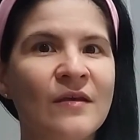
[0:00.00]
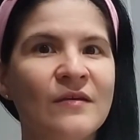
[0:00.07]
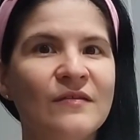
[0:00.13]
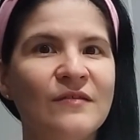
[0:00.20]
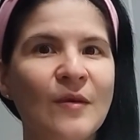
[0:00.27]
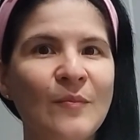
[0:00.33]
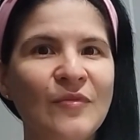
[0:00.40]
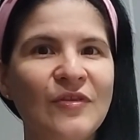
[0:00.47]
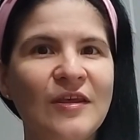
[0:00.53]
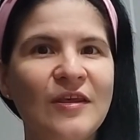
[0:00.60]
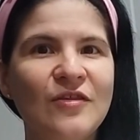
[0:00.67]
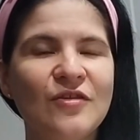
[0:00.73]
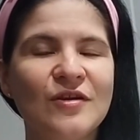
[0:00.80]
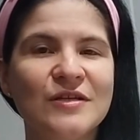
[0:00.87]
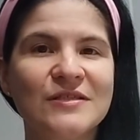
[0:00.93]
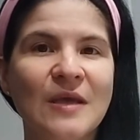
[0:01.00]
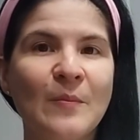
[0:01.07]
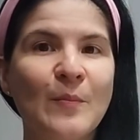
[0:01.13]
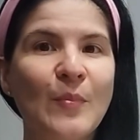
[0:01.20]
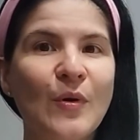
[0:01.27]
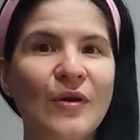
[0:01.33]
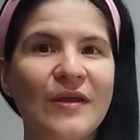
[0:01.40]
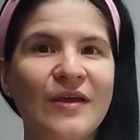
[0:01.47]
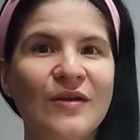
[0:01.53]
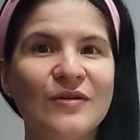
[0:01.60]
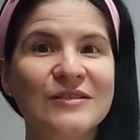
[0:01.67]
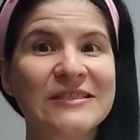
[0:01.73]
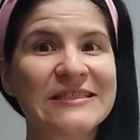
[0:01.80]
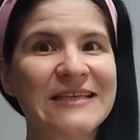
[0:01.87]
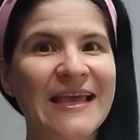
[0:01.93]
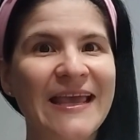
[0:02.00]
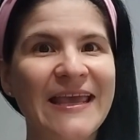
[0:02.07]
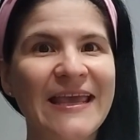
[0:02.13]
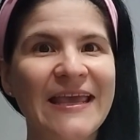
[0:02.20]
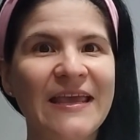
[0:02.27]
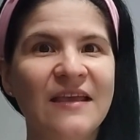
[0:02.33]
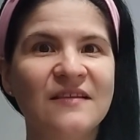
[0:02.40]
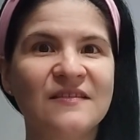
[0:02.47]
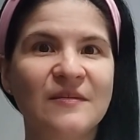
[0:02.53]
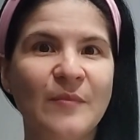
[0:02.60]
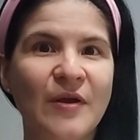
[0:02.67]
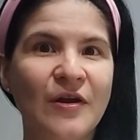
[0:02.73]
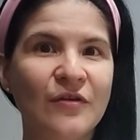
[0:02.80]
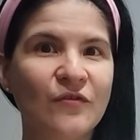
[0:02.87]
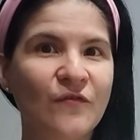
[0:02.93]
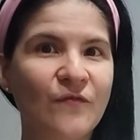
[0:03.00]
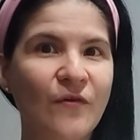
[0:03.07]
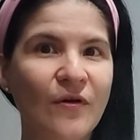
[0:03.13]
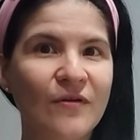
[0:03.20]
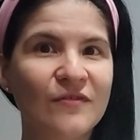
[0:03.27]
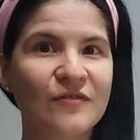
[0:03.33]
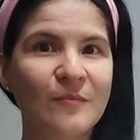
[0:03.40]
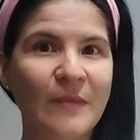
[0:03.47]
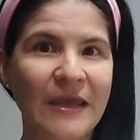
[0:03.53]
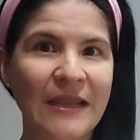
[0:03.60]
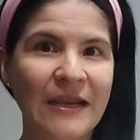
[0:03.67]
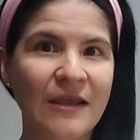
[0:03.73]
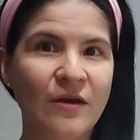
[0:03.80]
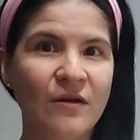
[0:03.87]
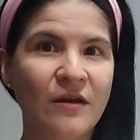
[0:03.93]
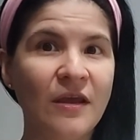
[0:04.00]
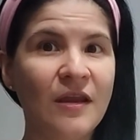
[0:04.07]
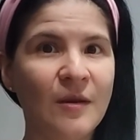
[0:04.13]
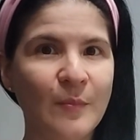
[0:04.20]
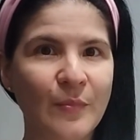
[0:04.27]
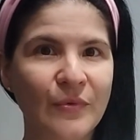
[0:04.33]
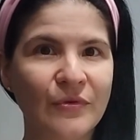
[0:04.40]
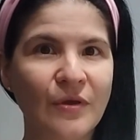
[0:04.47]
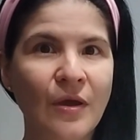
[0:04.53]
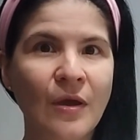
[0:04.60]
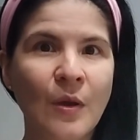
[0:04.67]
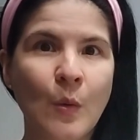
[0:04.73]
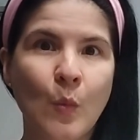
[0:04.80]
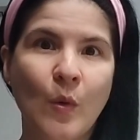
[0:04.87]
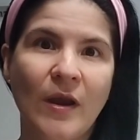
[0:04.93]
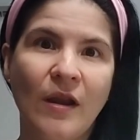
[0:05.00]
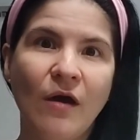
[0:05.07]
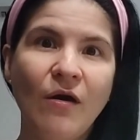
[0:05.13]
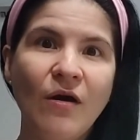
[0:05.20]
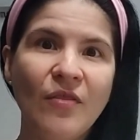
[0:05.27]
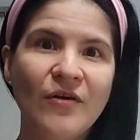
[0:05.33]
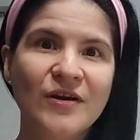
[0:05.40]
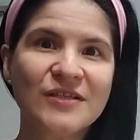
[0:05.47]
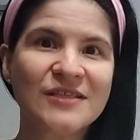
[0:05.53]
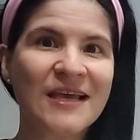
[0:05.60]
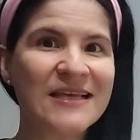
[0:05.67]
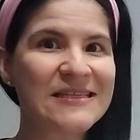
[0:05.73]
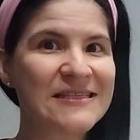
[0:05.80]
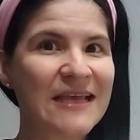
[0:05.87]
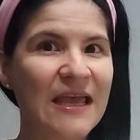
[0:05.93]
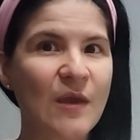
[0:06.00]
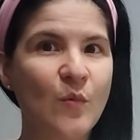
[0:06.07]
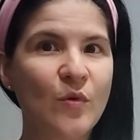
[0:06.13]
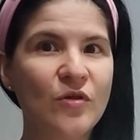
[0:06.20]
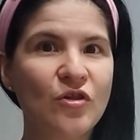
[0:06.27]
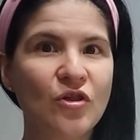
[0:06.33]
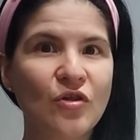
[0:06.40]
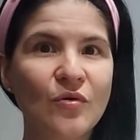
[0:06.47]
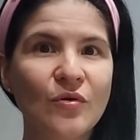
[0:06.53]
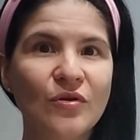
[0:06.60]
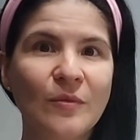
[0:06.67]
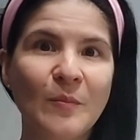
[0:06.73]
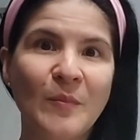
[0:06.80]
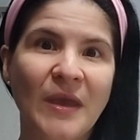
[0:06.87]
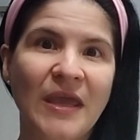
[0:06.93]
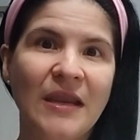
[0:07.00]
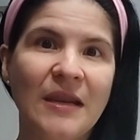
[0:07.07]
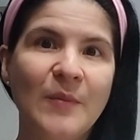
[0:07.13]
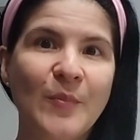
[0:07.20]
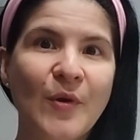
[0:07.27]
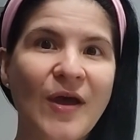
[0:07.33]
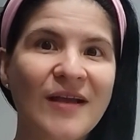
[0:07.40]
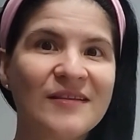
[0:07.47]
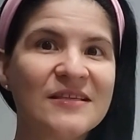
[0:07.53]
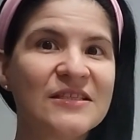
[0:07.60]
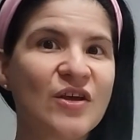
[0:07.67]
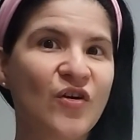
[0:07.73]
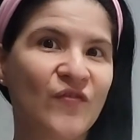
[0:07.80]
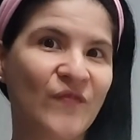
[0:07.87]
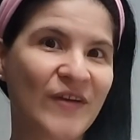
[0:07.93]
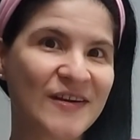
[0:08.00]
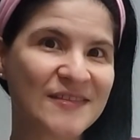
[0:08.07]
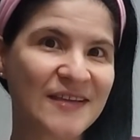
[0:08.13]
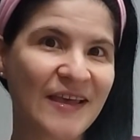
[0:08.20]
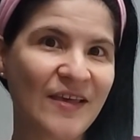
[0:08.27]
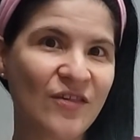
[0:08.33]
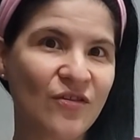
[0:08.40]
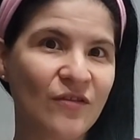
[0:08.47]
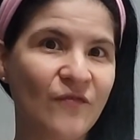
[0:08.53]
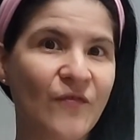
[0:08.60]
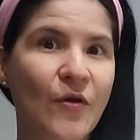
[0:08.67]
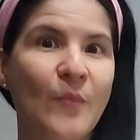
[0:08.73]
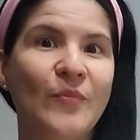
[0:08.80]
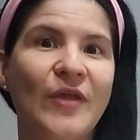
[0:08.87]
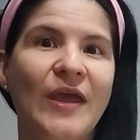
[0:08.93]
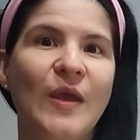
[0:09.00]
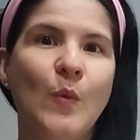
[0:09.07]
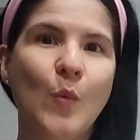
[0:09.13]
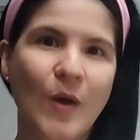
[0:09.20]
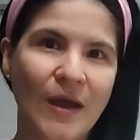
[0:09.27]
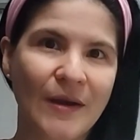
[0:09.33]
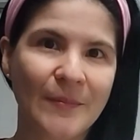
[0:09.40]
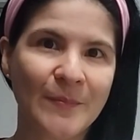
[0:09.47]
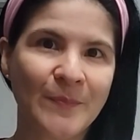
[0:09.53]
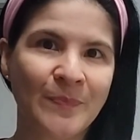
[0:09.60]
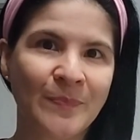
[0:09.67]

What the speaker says: Some teachers and polyglots say it's better to focus mainly on input, while others say we should mainly practice conversation from day one.